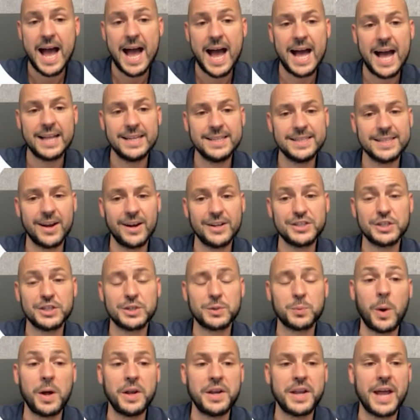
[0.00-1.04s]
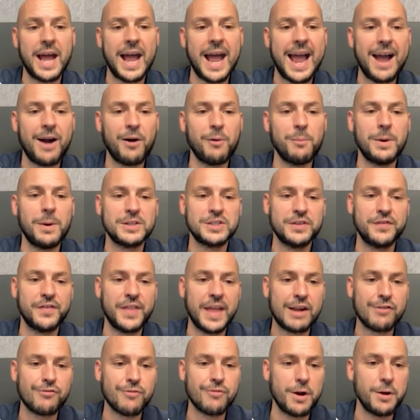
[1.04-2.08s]
And I just wonder how much of
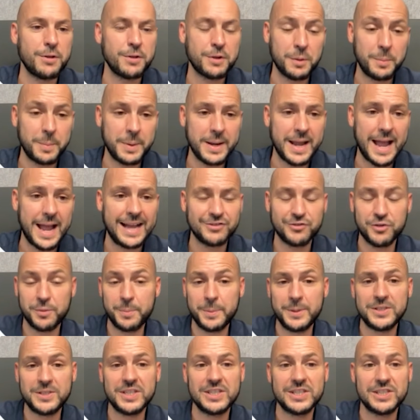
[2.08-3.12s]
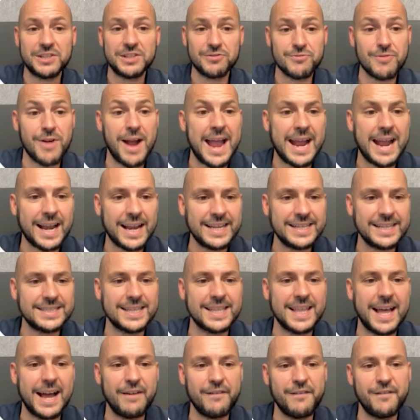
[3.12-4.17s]
their growth could be attributed directly
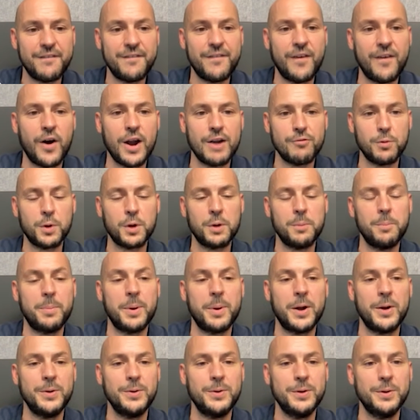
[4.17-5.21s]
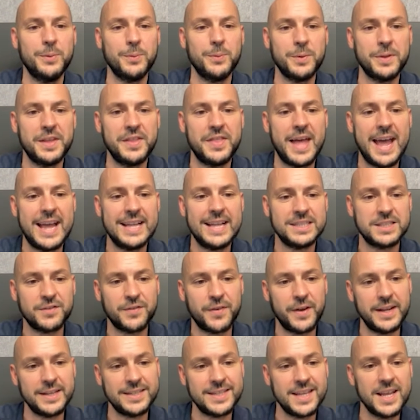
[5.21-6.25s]
to that viral component within their
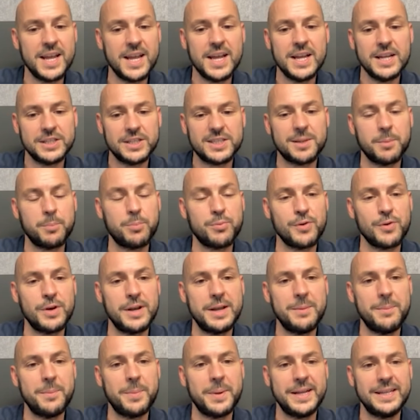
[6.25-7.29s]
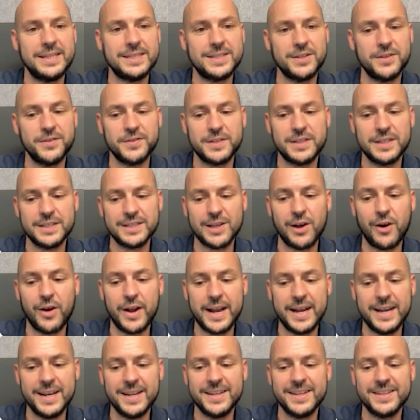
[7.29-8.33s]
interface. Just a brilliant piece of
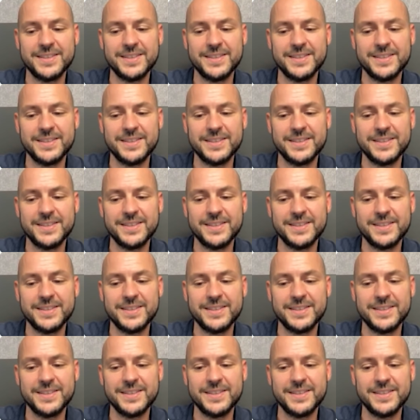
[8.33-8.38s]
design.